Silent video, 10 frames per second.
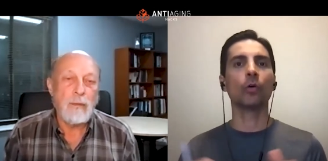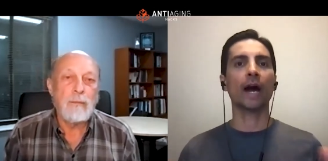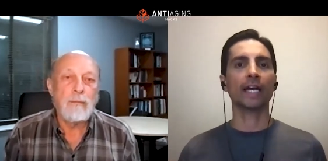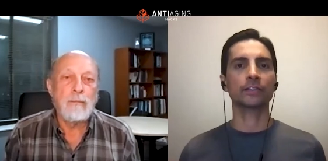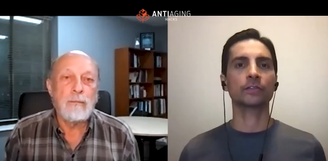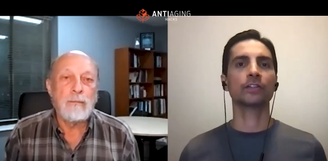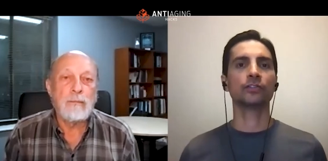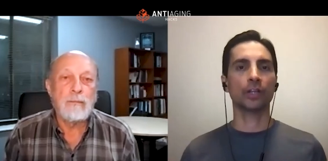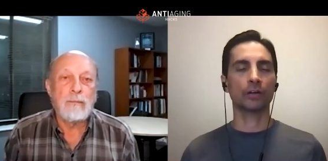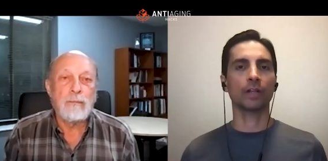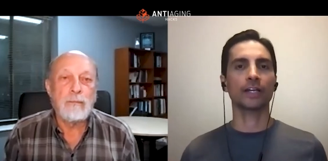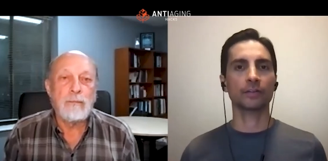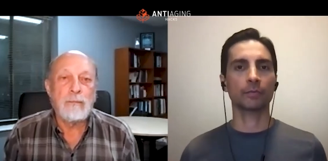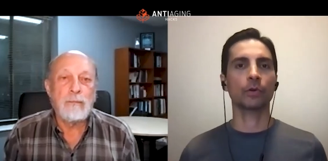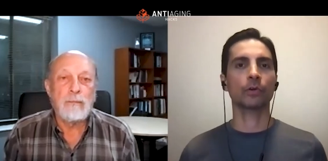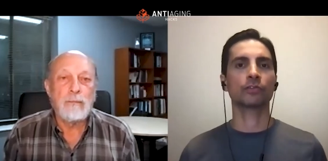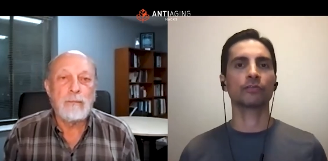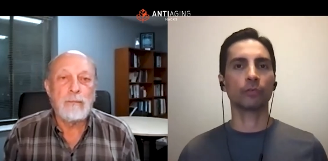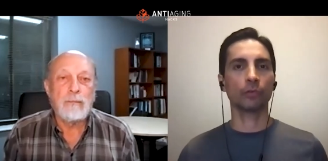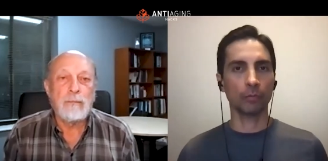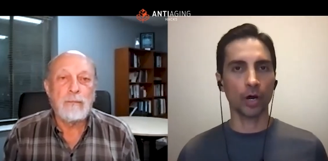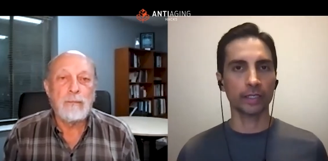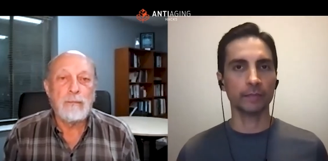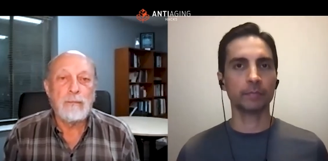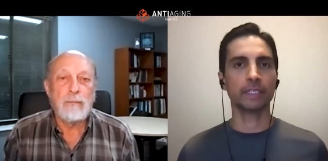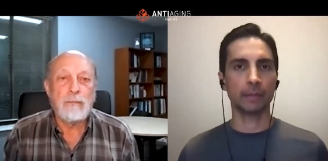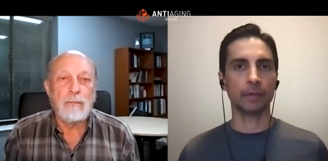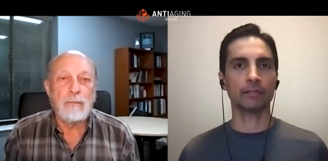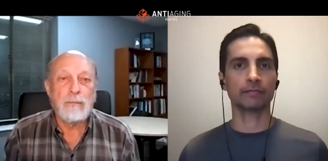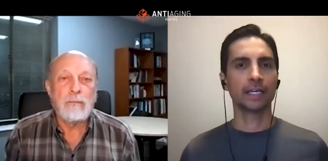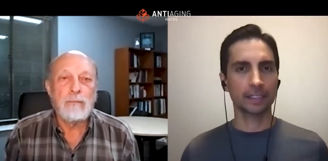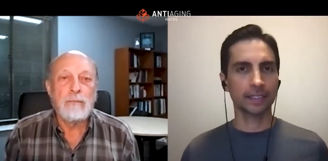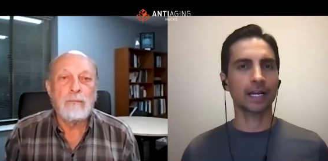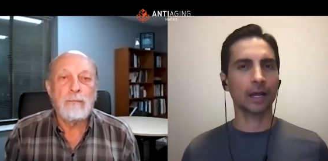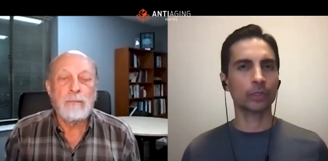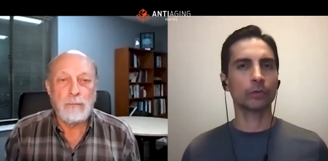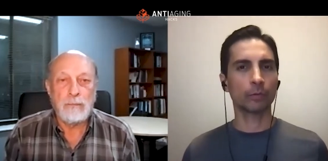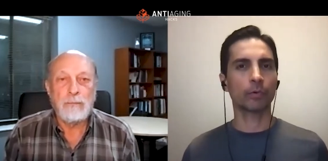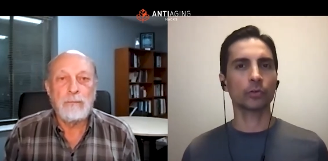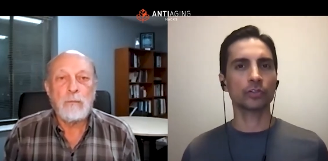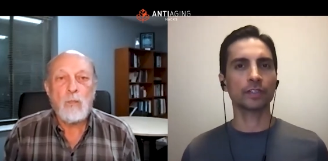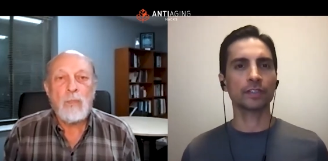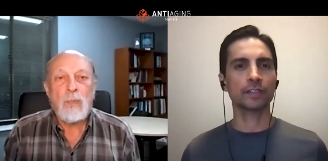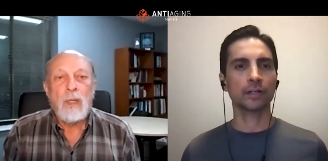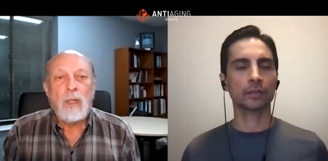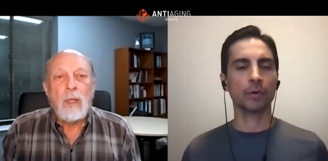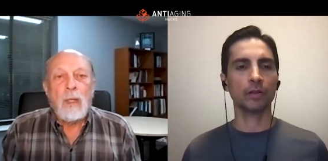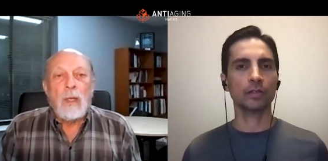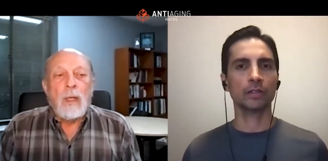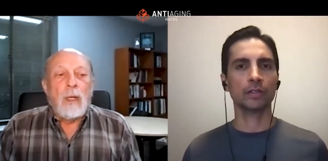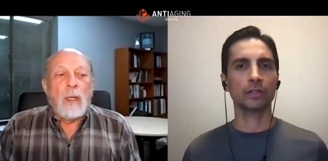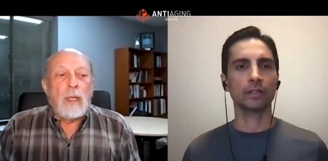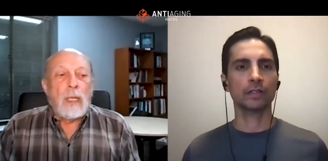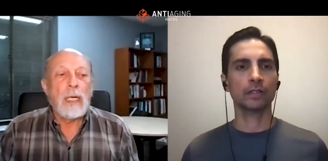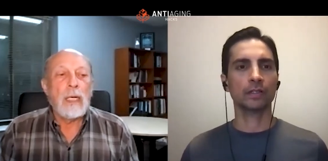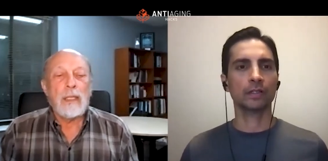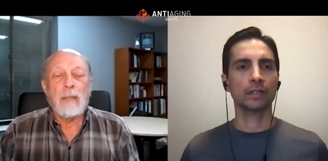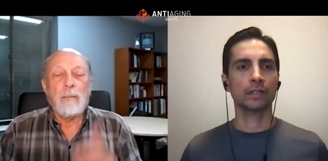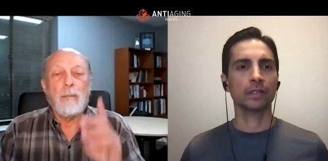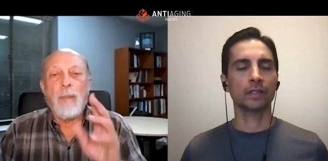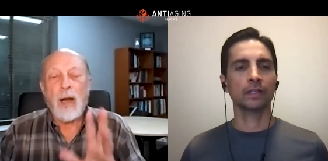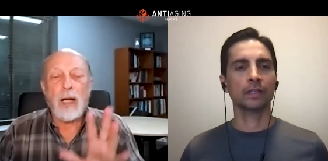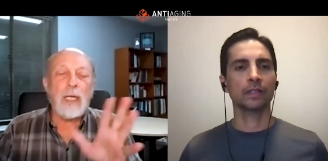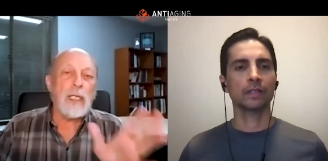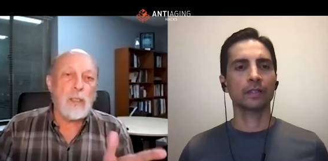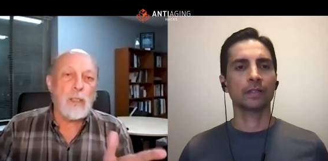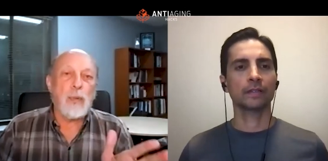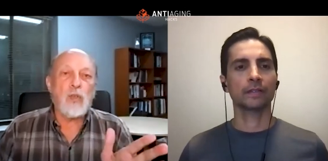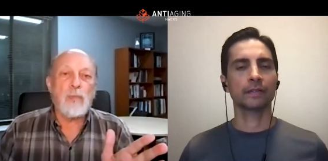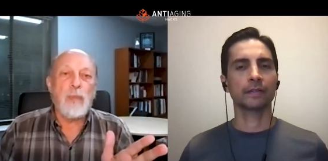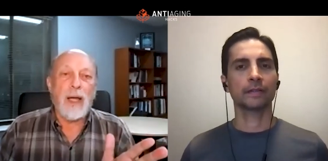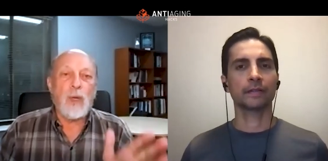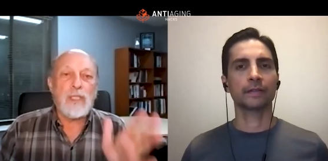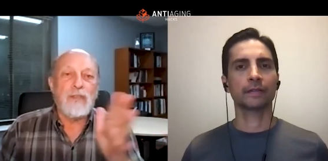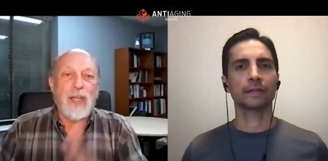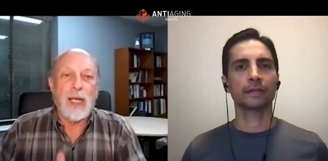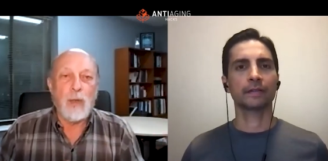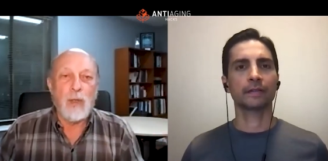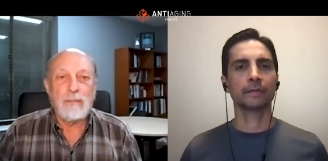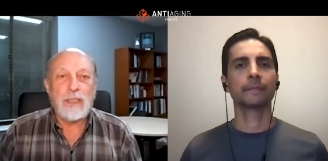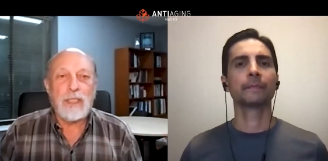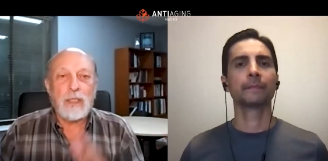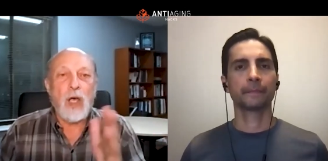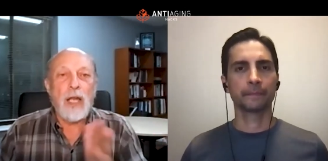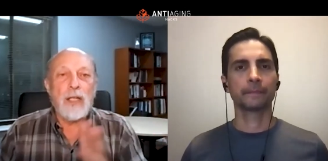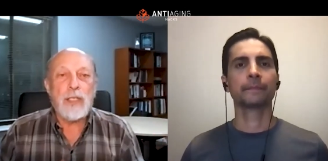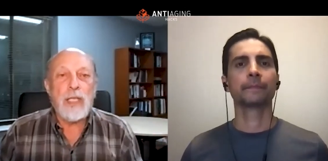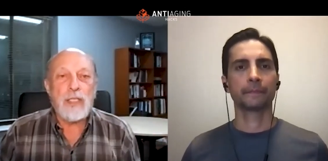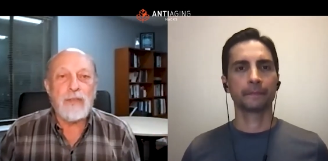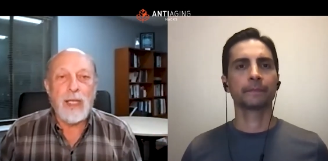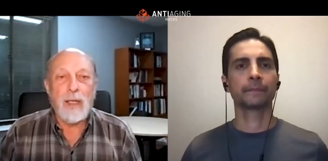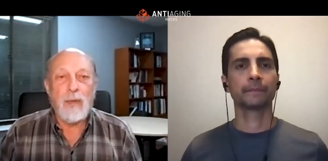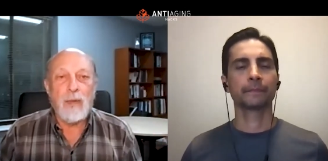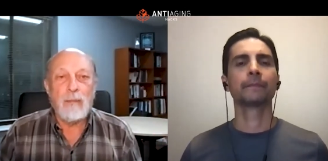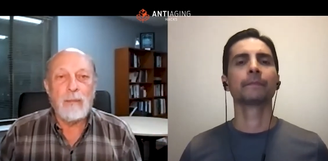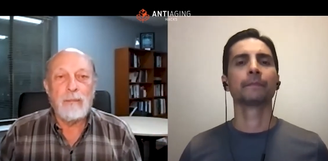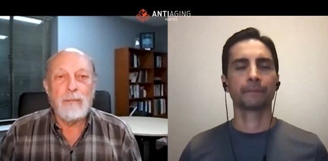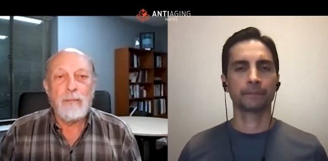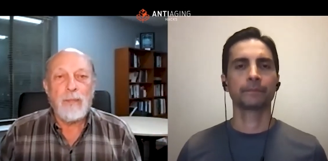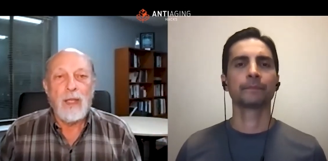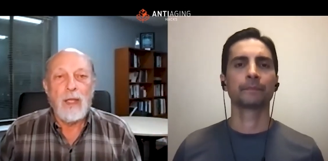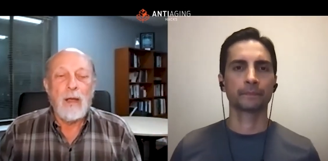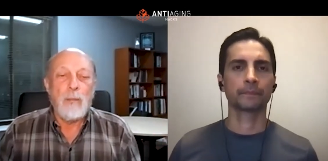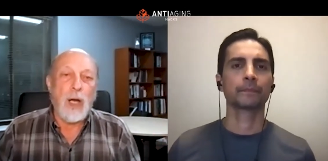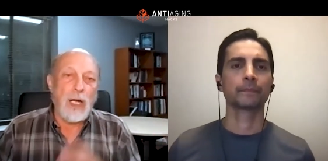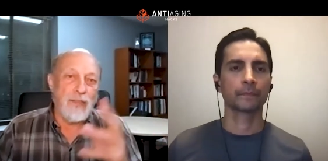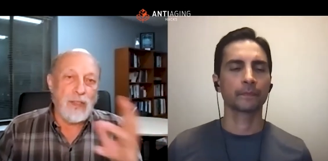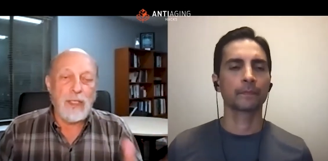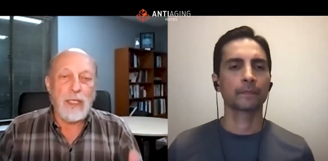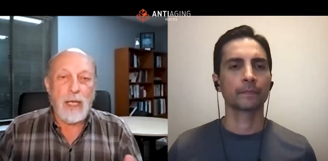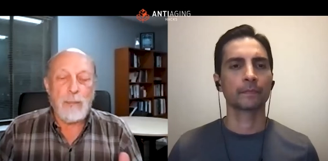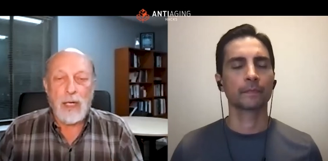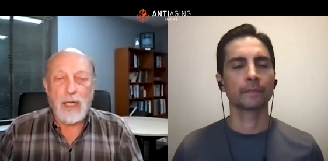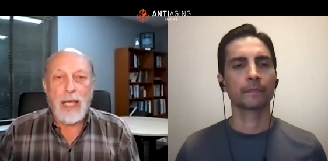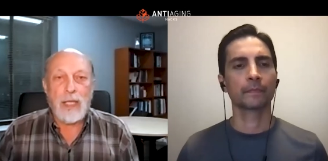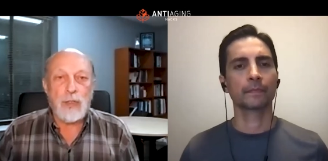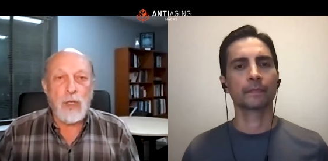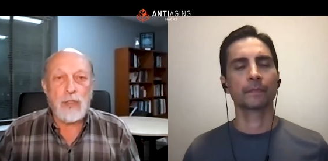Speaker 1: back to the generalized approach of full body PEMF. Is that how you approach this, Dr. Pawluk?
Speaker 2: Partly it's approached by what's available, the technology that's available. Part of the answer is also